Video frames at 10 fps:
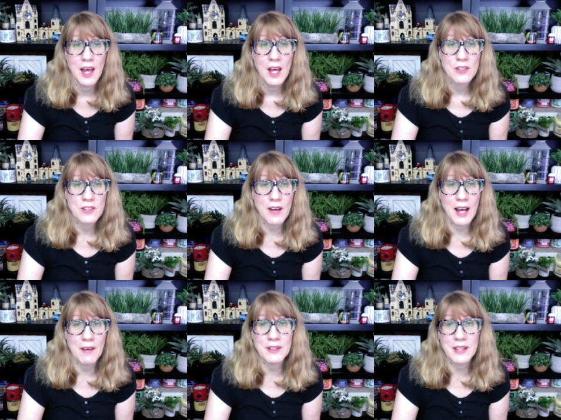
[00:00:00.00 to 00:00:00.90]
So
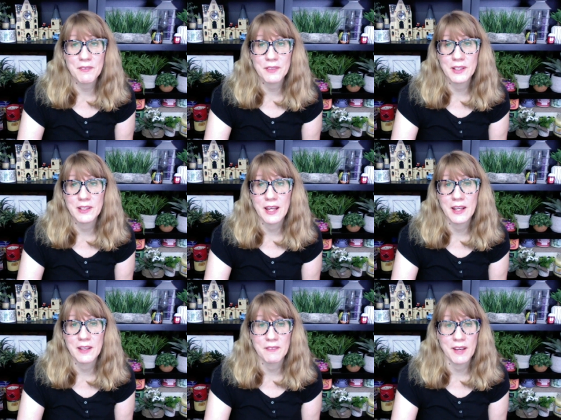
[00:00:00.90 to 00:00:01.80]
I would definitely
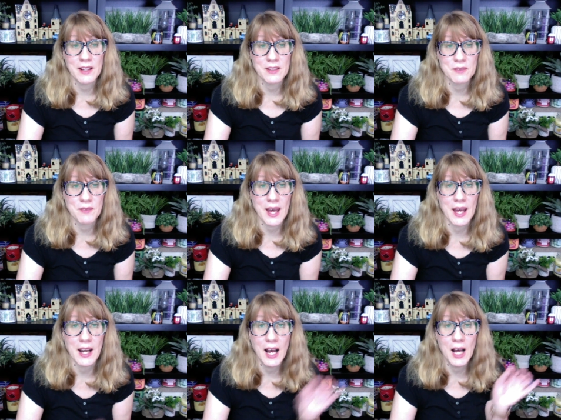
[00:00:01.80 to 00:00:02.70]
take advantage of
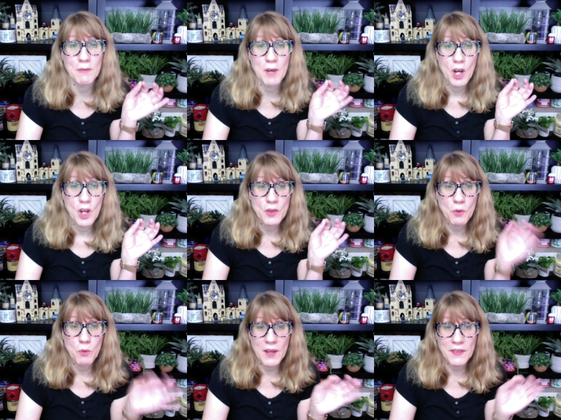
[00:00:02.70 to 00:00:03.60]
that.
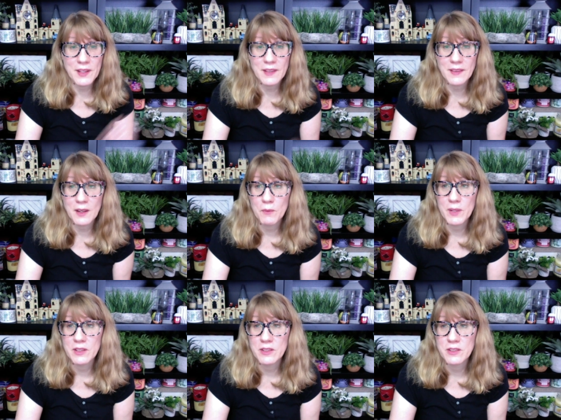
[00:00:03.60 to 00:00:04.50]
The one thing that
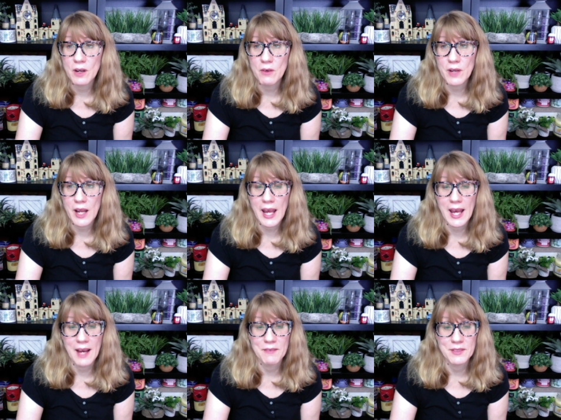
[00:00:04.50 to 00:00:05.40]
we don't
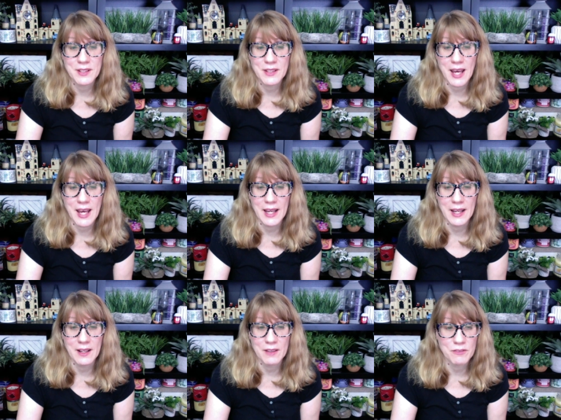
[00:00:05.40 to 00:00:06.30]
have
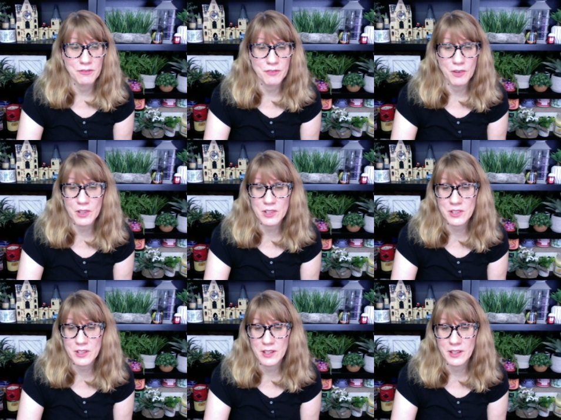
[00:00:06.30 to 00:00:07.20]
today,
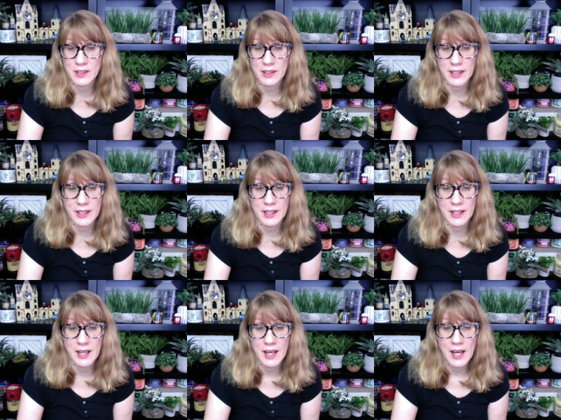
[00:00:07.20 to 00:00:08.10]

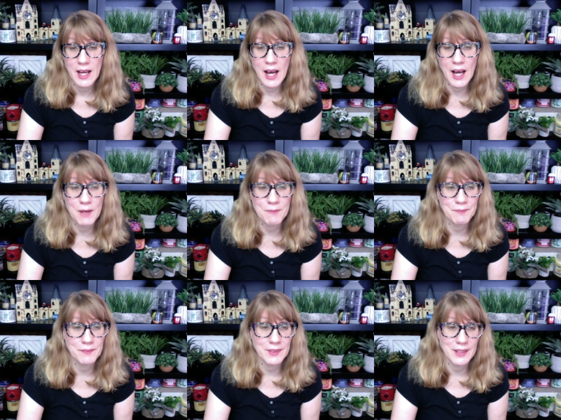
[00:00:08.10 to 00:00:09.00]
unfortunately,
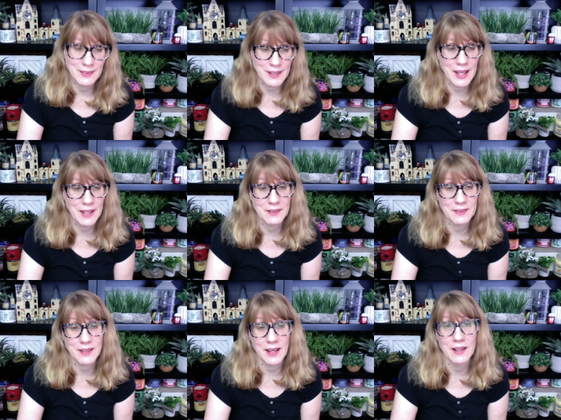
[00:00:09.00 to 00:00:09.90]
is a candle
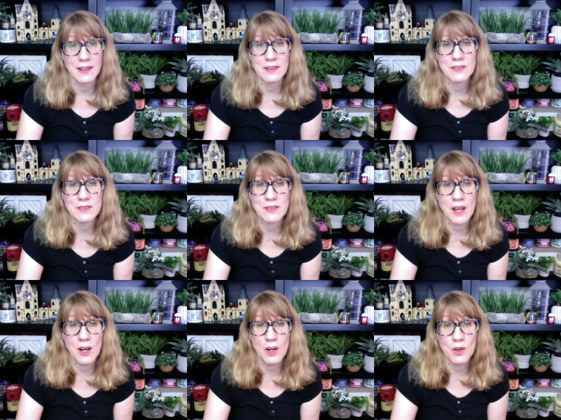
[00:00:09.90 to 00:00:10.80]
sale.
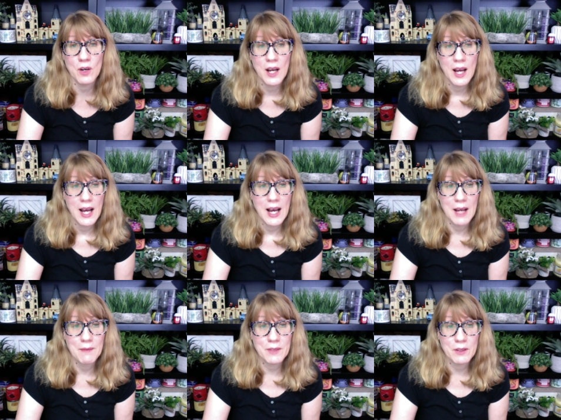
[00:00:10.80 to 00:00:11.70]
So
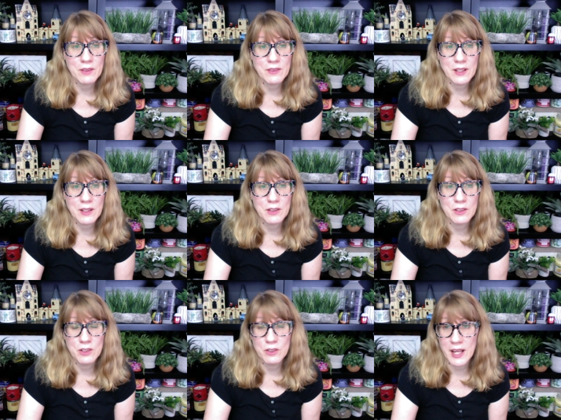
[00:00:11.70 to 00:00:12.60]
I'm noticing
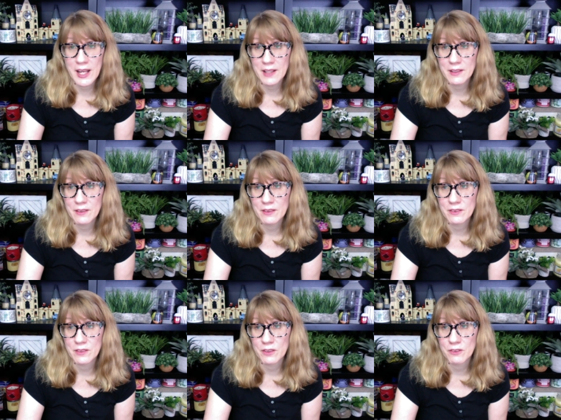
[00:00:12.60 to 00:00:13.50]
new
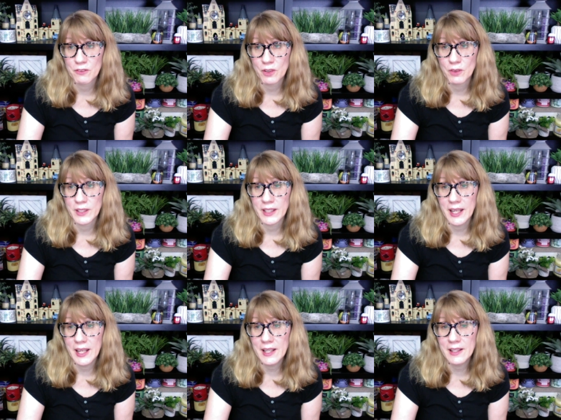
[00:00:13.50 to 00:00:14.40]
candles are rolling
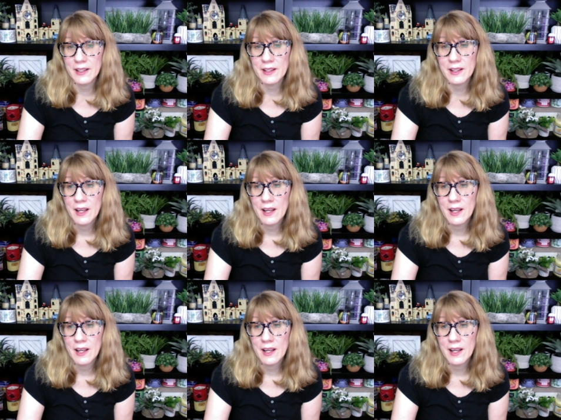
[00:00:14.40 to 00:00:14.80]
in.